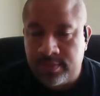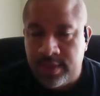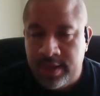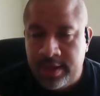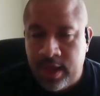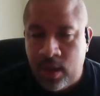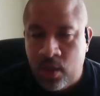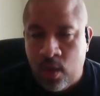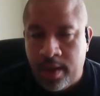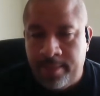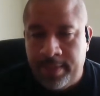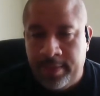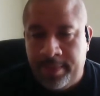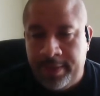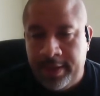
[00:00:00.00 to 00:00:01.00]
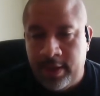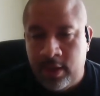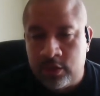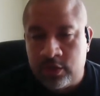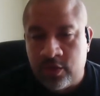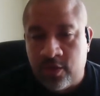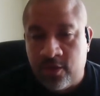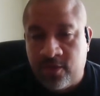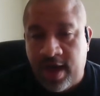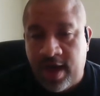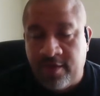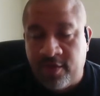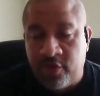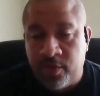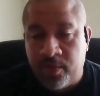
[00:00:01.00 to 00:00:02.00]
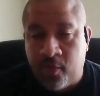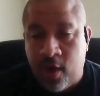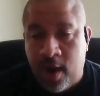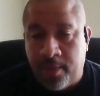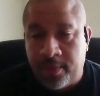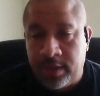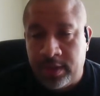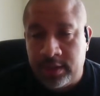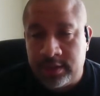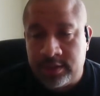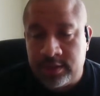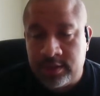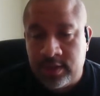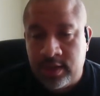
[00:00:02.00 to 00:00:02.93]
They want BPOs on 500 properties.